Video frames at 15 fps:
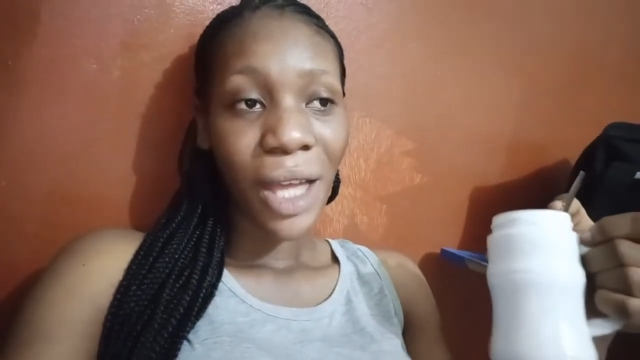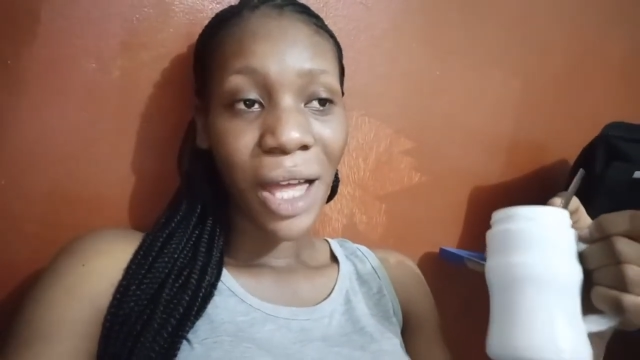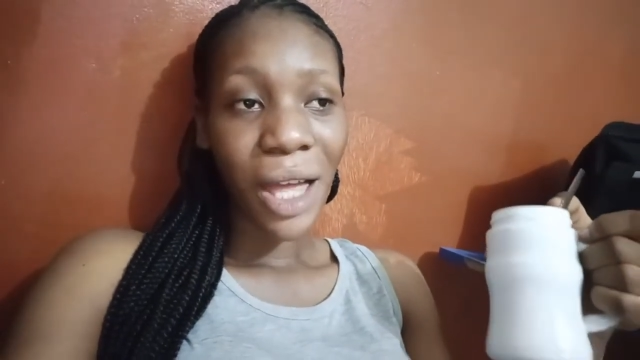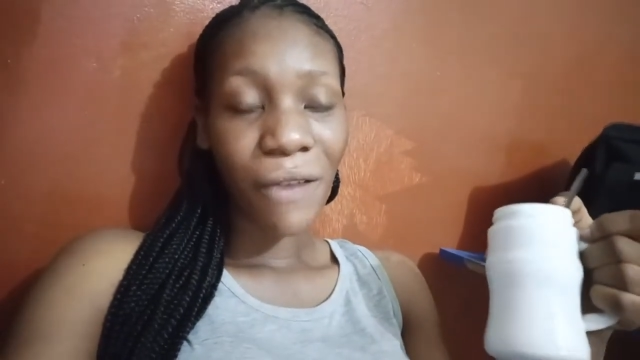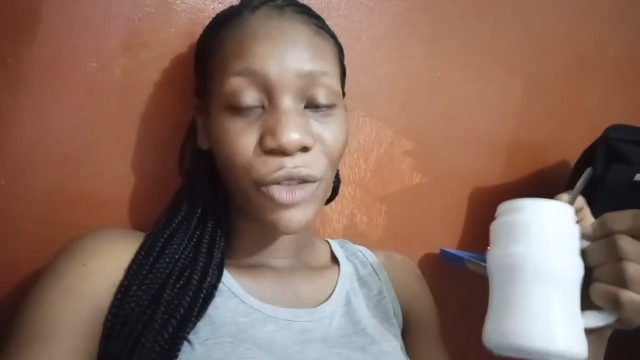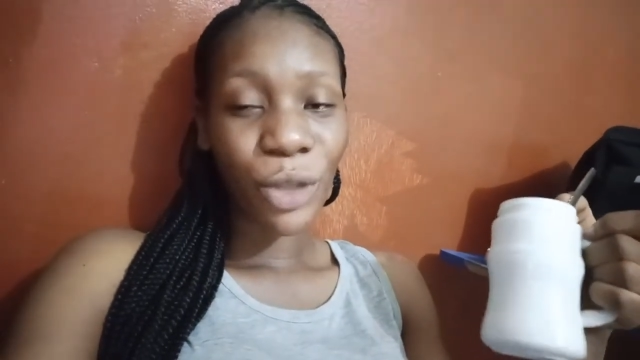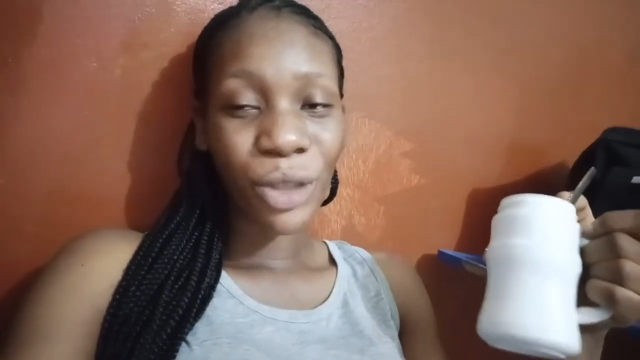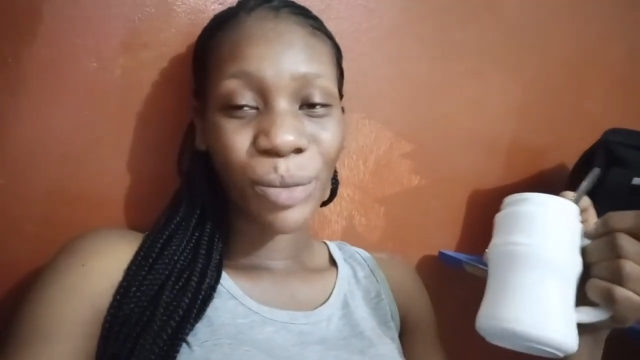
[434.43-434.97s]

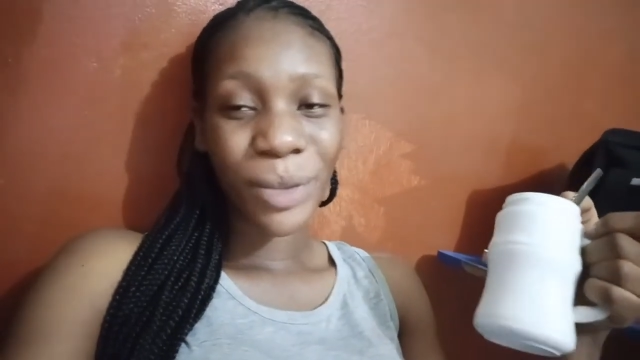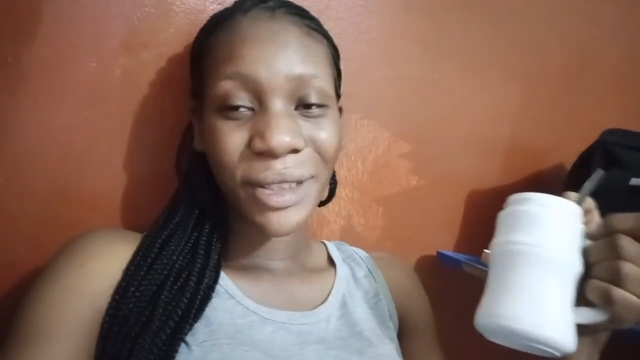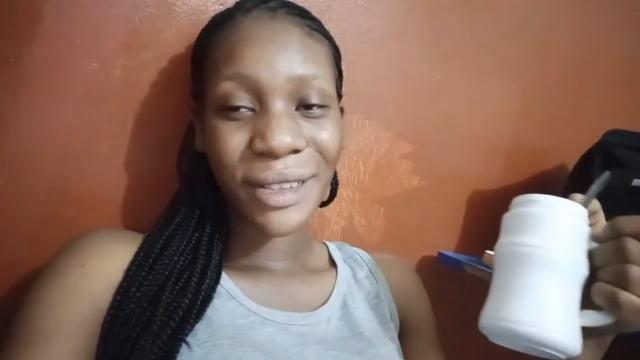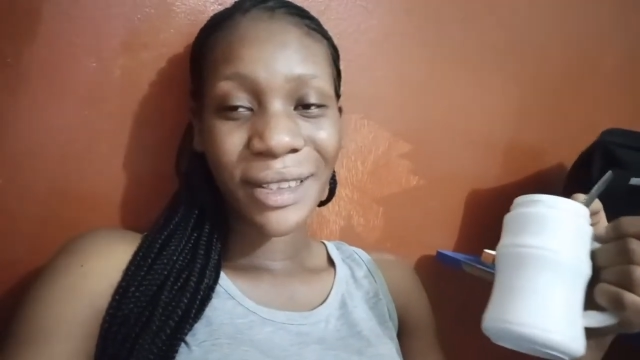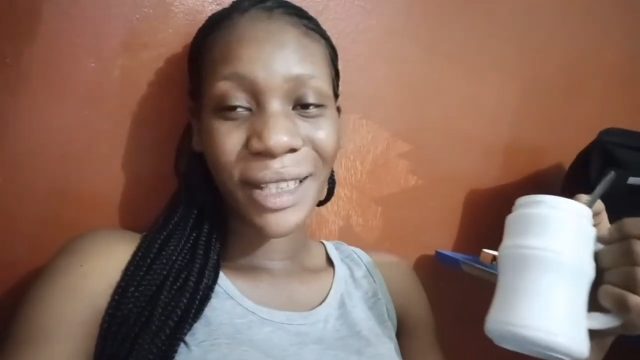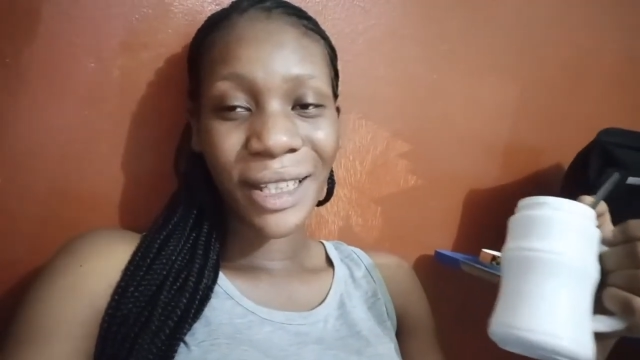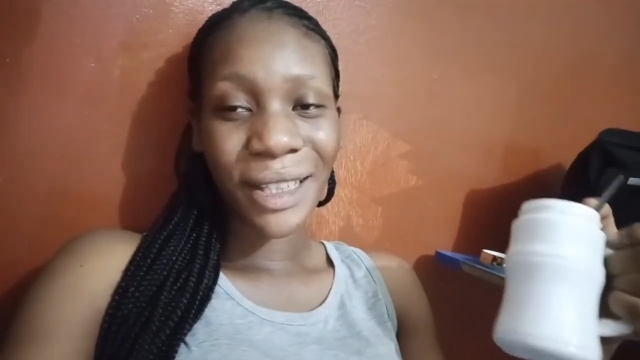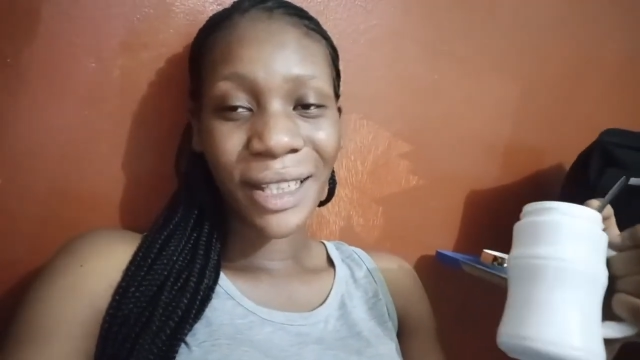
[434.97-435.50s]
I've just been
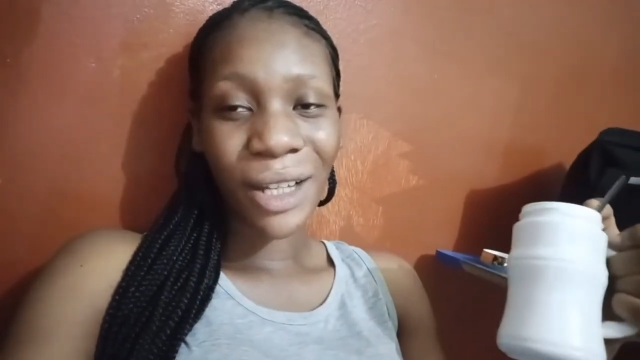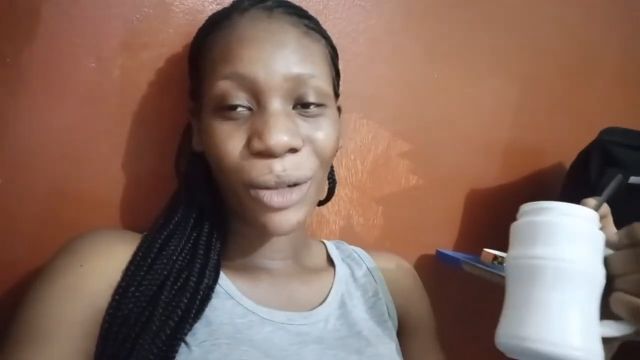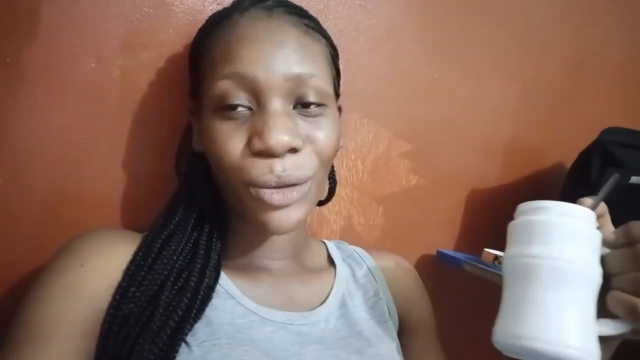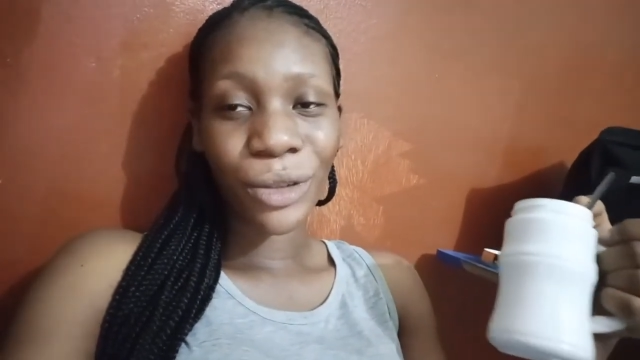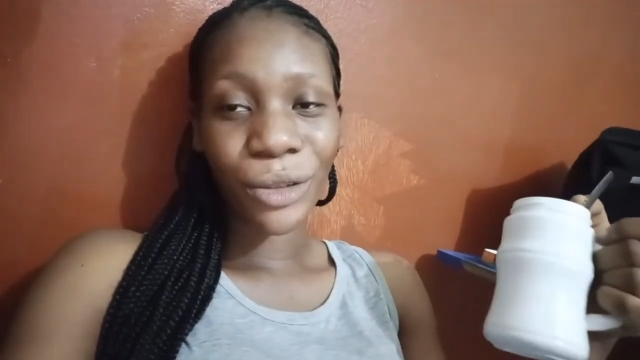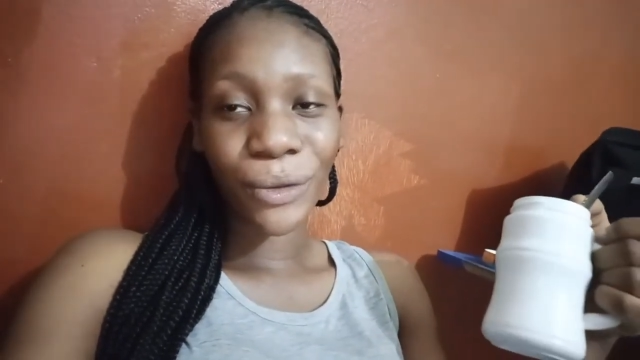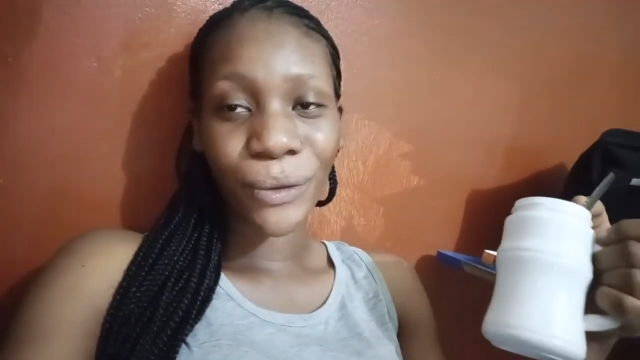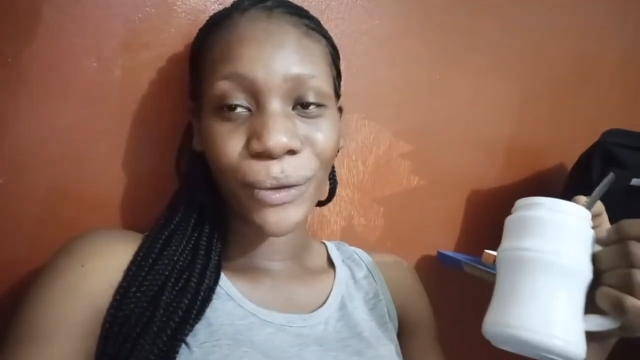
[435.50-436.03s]
seeing her on the